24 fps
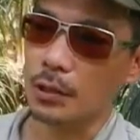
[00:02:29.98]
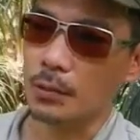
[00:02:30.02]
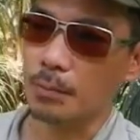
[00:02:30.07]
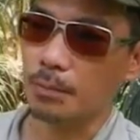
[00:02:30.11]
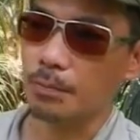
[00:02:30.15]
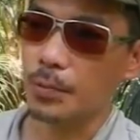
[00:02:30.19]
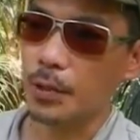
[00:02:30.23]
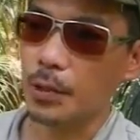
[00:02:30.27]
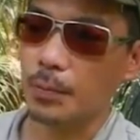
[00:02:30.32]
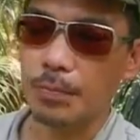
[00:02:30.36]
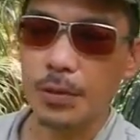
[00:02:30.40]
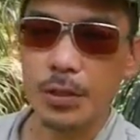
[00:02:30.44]

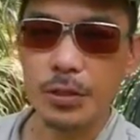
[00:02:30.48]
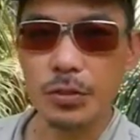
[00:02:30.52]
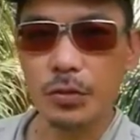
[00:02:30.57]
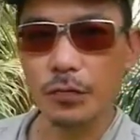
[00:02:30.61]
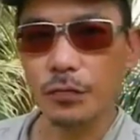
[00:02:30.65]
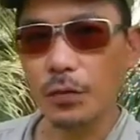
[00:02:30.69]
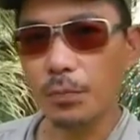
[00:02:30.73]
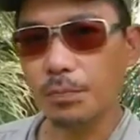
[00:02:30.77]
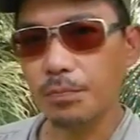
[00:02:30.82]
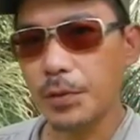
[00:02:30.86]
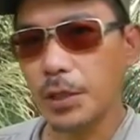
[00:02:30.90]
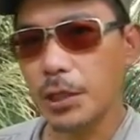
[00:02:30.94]
purpose of
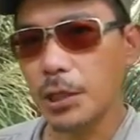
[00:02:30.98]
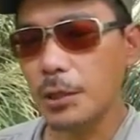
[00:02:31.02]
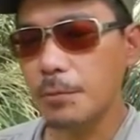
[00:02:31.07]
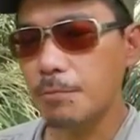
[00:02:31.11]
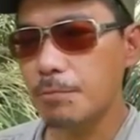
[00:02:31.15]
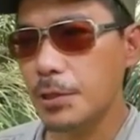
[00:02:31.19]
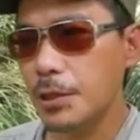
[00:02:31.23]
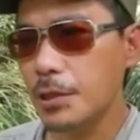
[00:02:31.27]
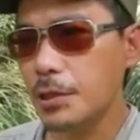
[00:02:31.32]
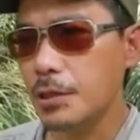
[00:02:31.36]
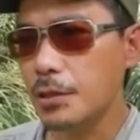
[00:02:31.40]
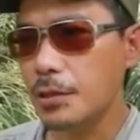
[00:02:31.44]
the
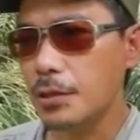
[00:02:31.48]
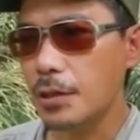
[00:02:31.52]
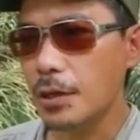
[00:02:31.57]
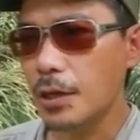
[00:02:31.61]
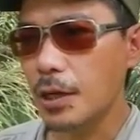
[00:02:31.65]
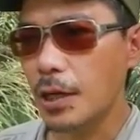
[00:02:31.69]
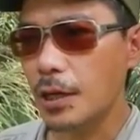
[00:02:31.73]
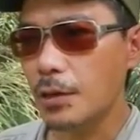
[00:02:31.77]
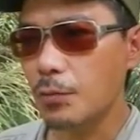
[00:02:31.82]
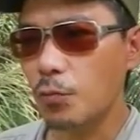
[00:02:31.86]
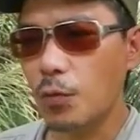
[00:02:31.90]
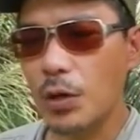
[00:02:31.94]
PAP.
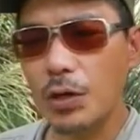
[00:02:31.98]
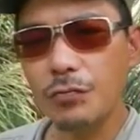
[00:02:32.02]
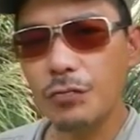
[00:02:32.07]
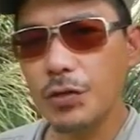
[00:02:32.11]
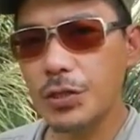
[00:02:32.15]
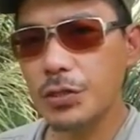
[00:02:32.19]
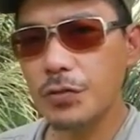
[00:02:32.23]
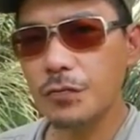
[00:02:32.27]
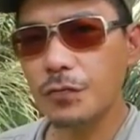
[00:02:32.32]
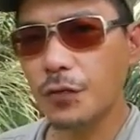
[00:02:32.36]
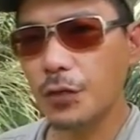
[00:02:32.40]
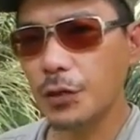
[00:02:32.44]
And one
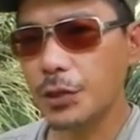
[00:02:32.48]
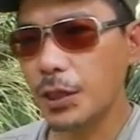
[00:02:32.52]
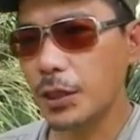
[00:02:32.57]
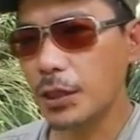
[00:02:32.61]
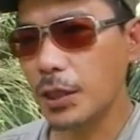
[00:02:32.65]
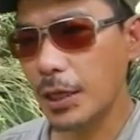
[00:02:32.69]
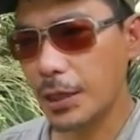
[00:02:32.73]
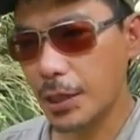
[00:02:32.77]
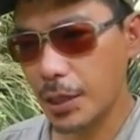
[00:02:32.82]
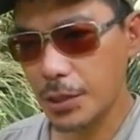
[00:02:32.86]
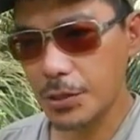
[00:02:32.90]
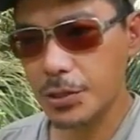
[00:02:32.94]
reason for that,
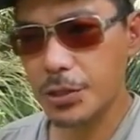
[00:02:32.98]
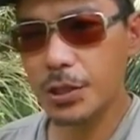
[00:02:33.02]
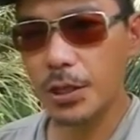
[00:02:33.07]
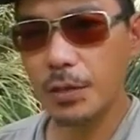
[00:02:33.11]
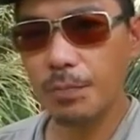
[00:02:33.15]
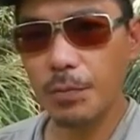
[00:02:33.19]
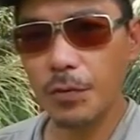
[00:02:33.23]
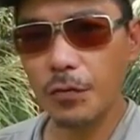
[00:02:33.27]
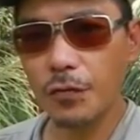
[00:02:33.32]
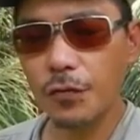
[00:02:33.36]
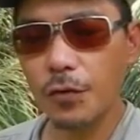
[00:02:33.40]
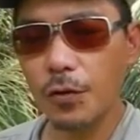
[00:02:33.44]
like I said
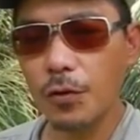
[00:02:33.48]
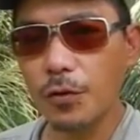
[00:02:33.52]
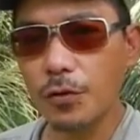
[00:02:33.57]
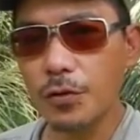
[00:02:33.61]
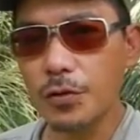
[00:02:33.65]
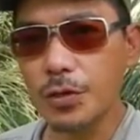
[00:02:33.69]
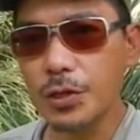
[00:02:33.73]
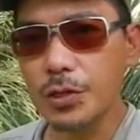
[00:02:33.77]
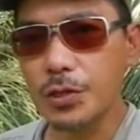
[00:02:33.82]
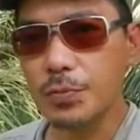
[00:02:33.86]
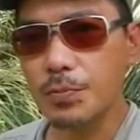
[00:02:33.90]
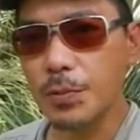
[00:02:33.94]
before,
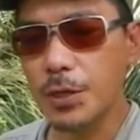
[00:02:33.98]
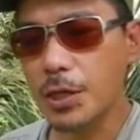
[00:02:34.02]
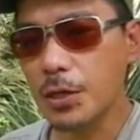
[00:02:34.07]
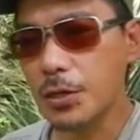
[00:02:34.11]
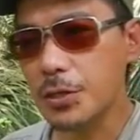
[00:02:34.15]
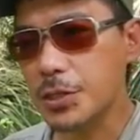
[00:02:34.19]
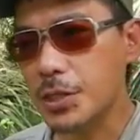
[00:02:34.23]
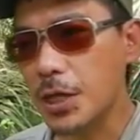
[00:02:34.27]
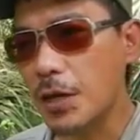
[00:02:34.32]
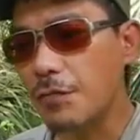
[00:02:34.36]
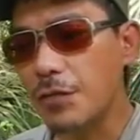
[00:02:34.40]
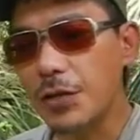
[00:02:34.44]
is
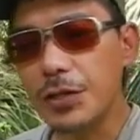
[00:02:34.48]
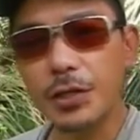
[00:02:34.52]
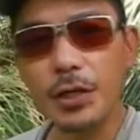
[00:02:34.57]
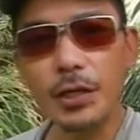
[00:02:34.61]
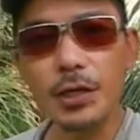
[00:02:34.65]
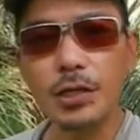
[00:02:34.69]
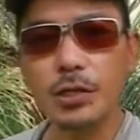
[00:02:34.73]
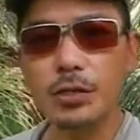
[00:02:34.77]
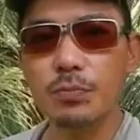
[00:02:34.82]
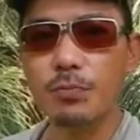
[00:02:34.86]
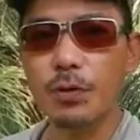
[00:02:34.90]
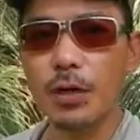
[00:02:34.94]
because everything
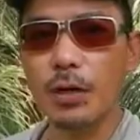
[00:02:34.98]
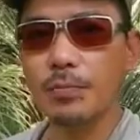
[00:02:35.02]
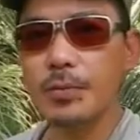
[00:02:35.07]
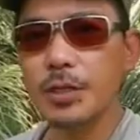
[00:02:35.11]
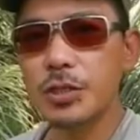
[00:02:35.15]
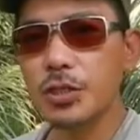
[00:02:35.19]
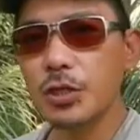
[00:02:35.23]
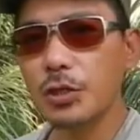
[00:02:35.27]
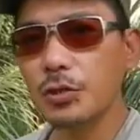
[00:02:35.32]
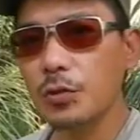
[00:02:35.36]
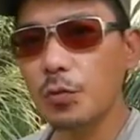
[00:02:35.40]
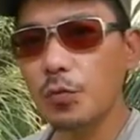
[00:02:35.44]
is
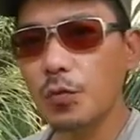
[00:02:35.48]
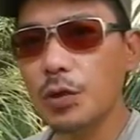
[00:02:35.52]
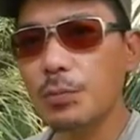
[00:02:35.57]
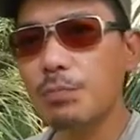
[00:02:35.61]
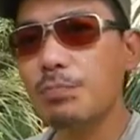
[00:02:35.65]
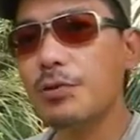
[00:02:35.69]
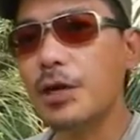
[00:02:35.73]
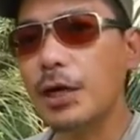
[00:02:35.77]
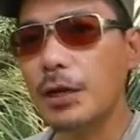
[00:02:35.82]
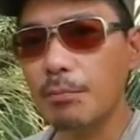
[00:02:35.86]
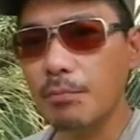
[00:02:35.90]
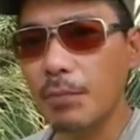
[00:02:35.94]
premised on the word
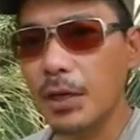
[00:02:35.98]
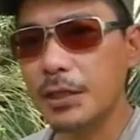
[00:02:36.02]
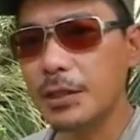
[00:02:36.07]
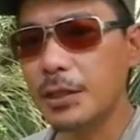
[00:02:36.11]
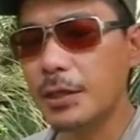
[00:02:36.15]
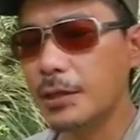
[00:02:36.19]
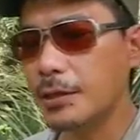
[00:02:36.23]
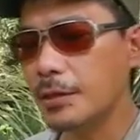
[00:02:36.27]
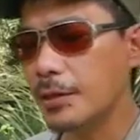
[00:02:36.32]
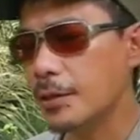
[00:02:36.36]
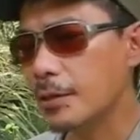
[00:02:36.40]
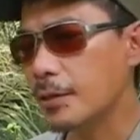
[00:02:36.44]

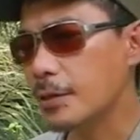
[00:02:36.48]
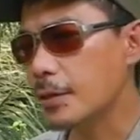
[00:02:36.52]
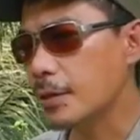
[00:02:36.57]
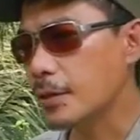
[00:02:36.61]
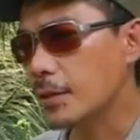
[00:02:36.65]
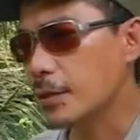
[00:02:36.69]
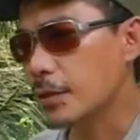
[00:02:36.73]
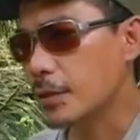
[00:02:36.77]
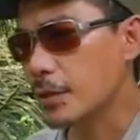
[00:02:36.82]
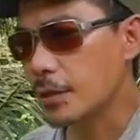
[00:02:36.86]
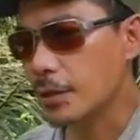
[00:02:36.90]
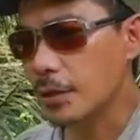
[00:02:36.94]
pragmatic.
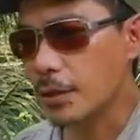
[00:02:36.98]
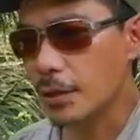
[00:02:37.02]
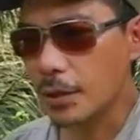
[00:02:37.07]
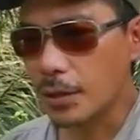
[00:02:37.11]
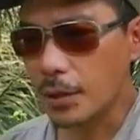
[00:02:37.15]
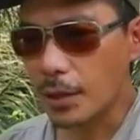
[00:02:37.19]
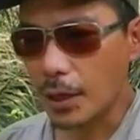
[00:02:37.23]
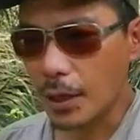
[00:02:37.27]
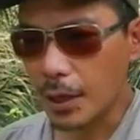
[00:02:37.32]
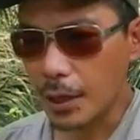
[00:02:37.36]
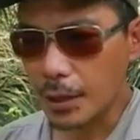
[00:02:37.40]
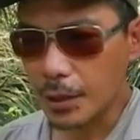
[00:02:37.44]

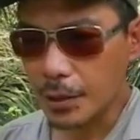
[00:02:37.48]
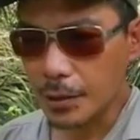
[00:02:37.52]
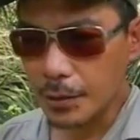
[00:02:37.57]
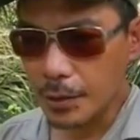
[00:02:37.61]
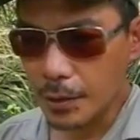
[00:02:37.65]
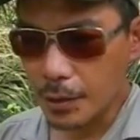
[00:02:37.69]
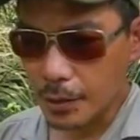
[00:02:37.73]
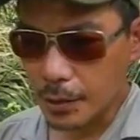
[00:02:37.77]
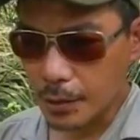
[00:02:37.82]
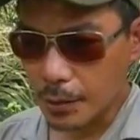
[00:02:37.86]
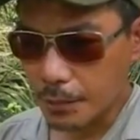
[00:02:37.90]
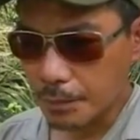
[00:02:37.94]
And
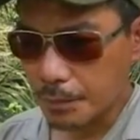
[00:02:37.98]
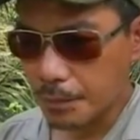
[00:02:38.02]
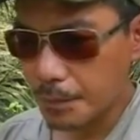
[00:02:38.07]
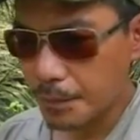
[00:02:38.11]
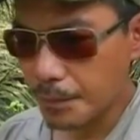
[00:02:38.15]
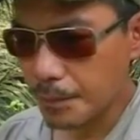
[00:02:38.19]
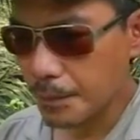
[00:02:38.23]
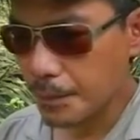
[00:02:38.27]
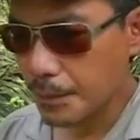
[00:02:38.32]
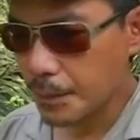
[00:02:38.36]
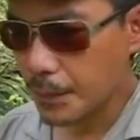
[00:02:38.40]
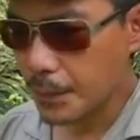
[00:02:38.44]

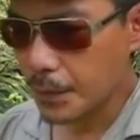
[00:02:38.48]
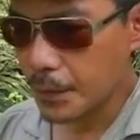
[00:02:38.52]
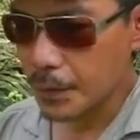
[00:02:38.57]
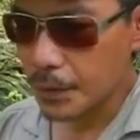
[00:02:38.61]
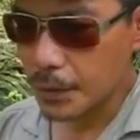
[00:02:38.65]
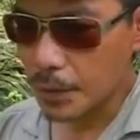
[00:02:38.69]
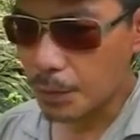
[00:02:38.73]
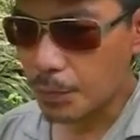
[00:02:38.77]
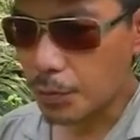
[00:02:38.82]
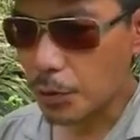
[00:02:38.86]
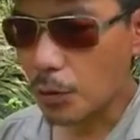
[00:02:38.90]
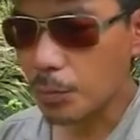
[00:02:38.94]

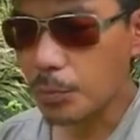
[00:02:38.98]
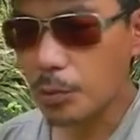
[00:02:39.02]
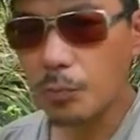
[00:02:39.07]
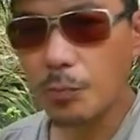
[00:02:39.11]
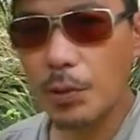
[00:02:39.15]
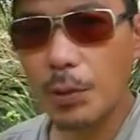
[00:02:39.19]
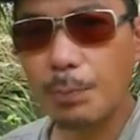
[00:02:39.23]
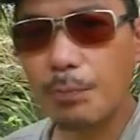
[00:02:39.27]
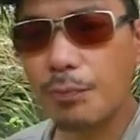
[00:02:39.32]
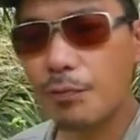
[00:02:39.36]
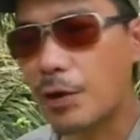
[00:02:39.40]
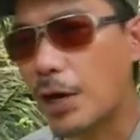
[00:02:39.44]
the problem
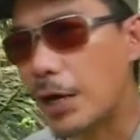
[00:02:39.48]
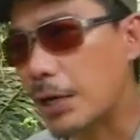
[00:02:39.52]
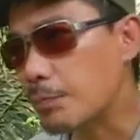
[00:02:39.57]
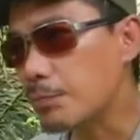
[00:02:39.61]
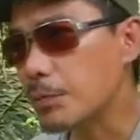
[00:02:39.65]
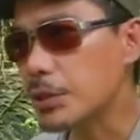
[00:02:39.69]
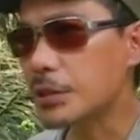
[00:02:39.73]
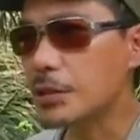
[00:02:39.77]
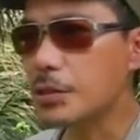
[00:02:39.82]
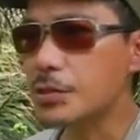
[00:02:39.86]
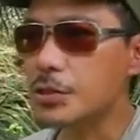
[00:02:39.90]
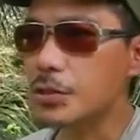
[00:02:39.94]
with
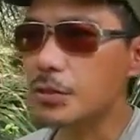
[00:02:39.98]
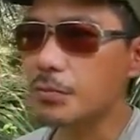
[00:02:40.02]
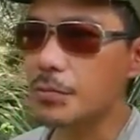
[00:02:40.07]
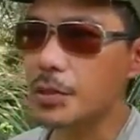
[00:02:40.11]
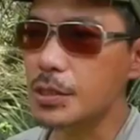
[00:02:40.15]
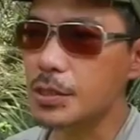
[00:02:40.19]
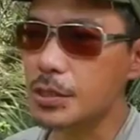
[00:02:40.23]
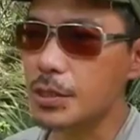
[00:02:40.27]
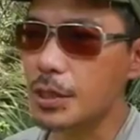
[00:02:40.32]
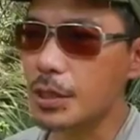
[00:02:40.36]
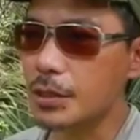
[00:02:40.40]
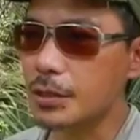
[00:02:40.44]
pragmatism
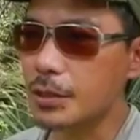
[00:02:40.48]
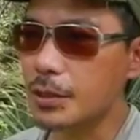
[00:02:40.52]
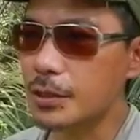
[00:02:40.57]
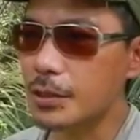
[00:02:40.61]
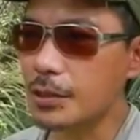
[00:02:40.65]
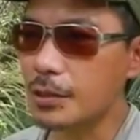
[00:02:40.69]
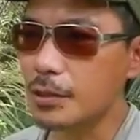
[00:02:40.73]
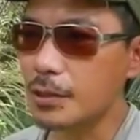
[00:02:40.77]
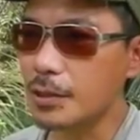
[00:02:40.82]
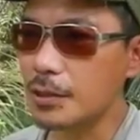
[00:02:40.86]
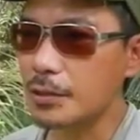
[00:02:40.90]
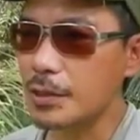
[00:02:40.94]
is that
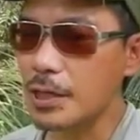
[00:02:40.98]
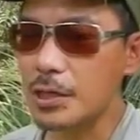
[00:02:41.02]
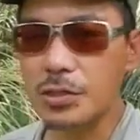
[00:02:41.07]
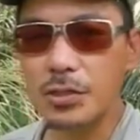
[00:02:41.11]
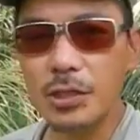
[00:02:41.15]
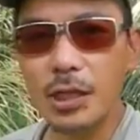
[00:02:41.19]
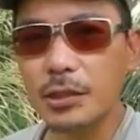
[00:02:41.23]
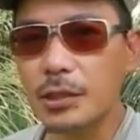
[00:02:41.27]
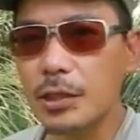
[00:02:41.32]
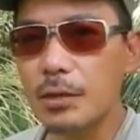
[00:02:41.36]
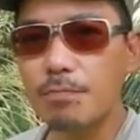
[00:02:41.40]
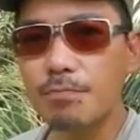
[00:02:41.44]
there's
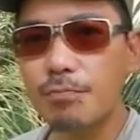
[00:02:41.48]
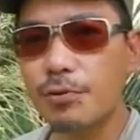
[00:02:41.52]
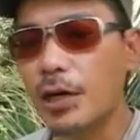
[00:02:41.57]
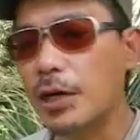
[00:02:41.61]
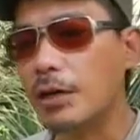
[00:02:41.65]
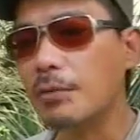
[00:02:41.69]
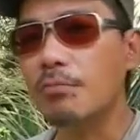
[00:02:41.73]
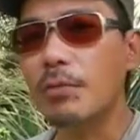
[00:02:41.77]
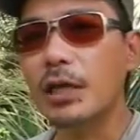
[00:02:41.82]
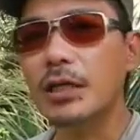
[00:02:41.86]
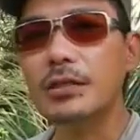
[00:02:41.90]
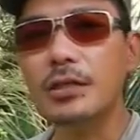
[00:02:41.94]
nothing
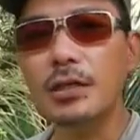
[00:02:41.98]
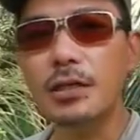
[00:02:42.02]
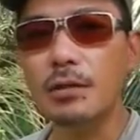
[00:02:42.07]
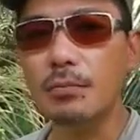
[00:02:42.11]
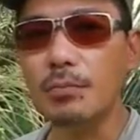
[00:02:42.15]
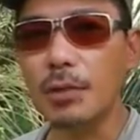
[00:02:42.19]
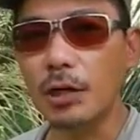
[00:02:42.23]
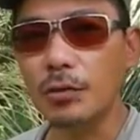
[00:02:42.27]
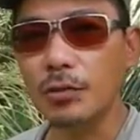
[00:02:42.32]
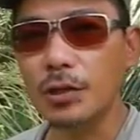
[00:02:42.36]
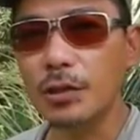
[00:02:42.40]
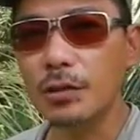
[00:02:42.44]
pragmatic
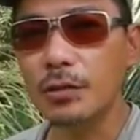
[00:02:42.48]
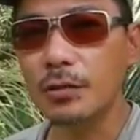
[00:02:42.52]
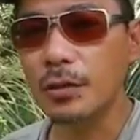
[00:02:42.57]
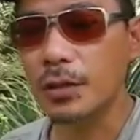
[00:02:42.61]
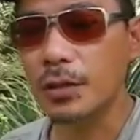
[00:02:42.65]
about it.